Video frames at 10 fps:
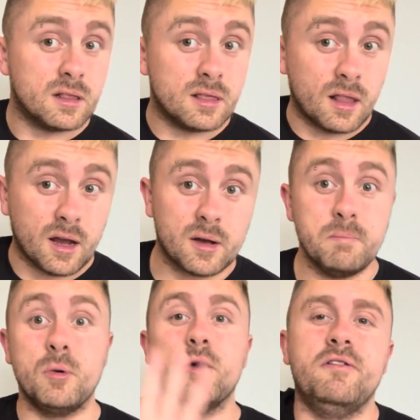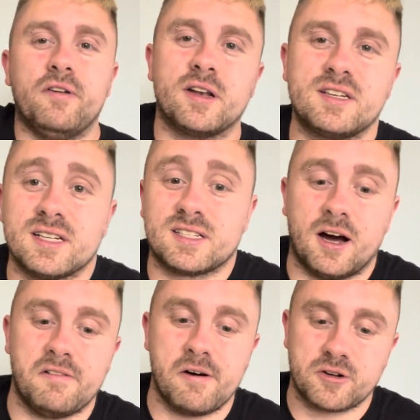like move on to
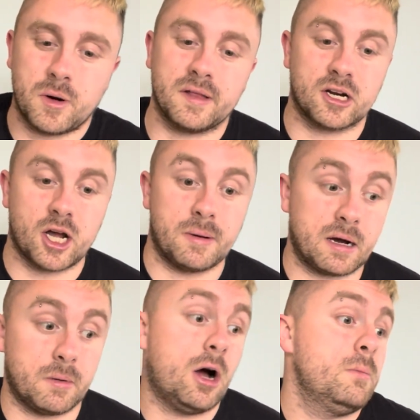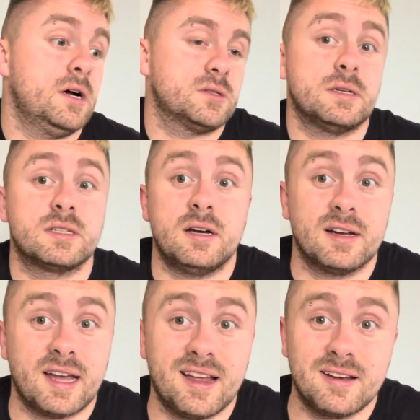stuff after a while, then I go back and I'm like, oh, might as well start
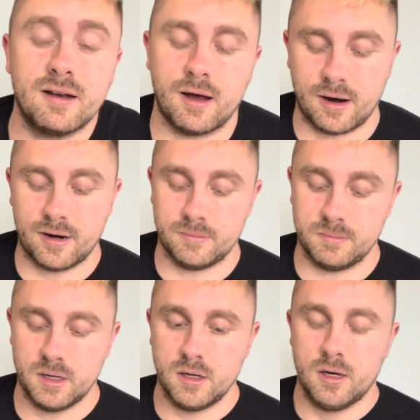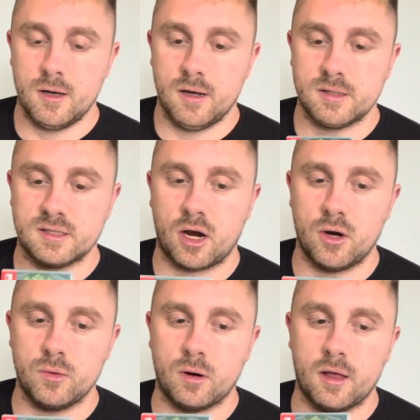again.
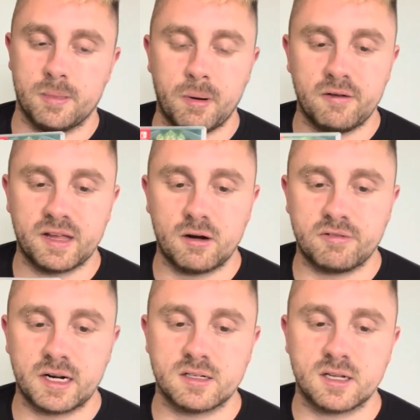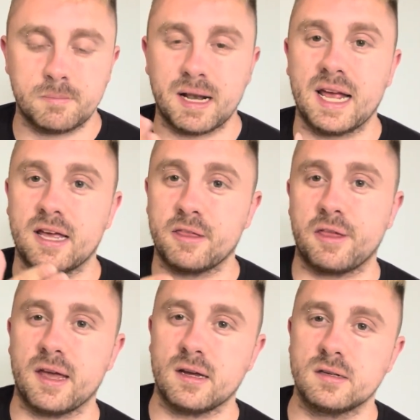But I think I've realised like playing
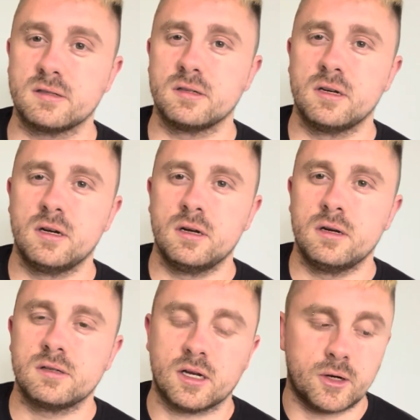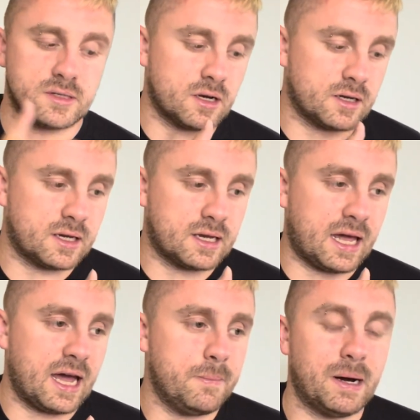things, because I noticed I
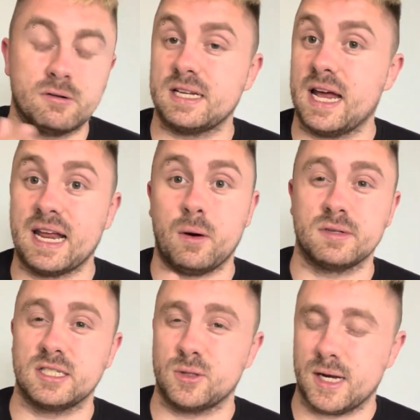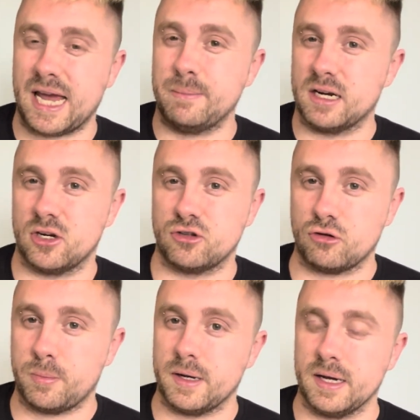get about 10 hours into a game, then I
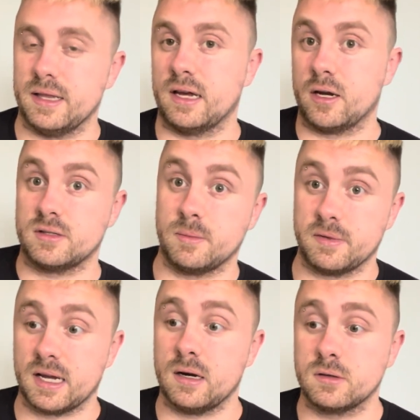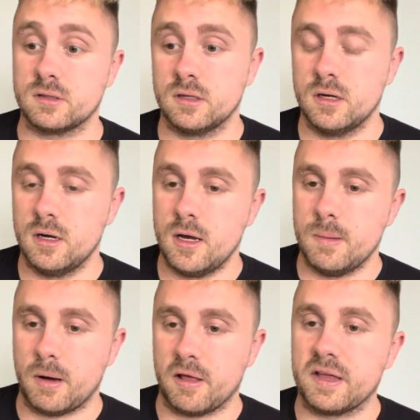drop it and then go to something else.
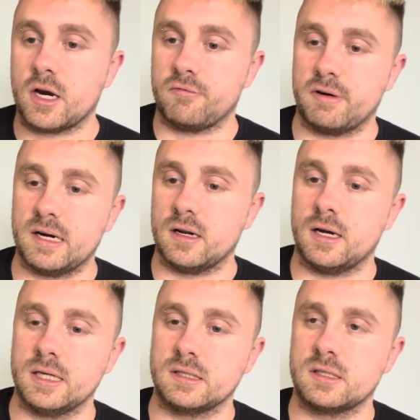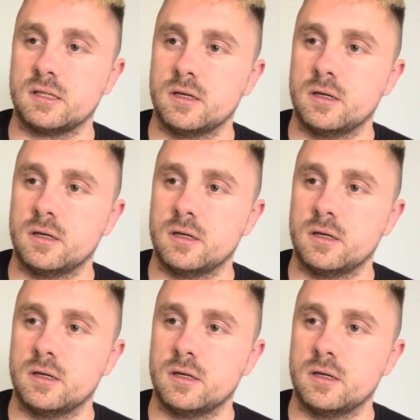But I think I've realised,